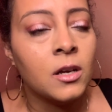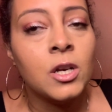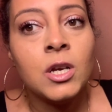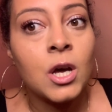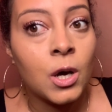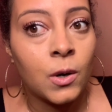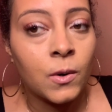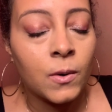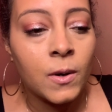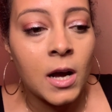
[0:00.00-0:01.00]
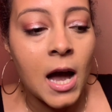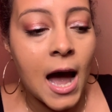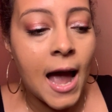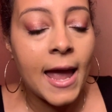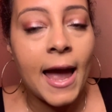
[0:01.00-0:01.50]
no.
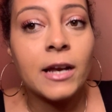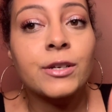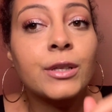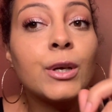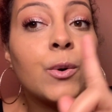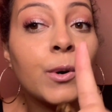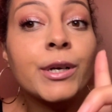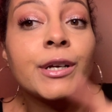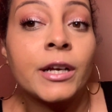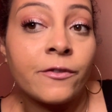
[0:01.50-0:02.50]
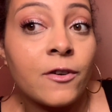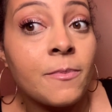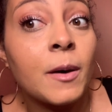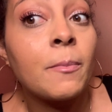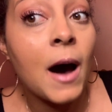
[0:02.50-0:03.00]
I actually ordered it
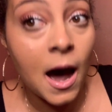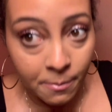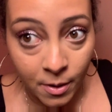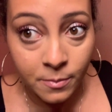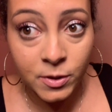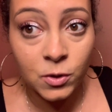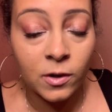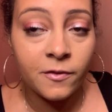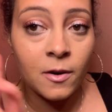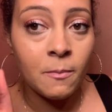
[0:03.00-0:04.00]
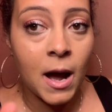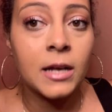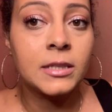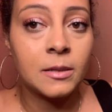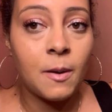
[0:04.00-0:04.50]
from the pop-up store, from
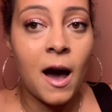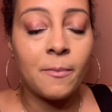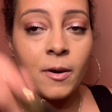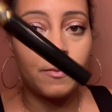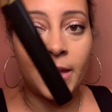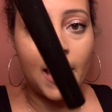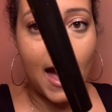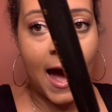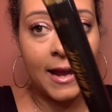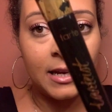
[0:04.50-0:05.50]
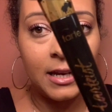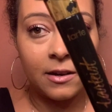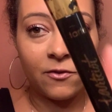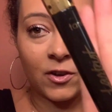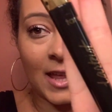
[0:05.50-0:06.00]
Boxy Pop-Up. They had
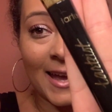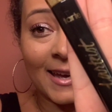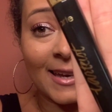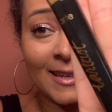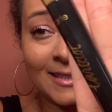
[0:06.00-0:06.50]
it for like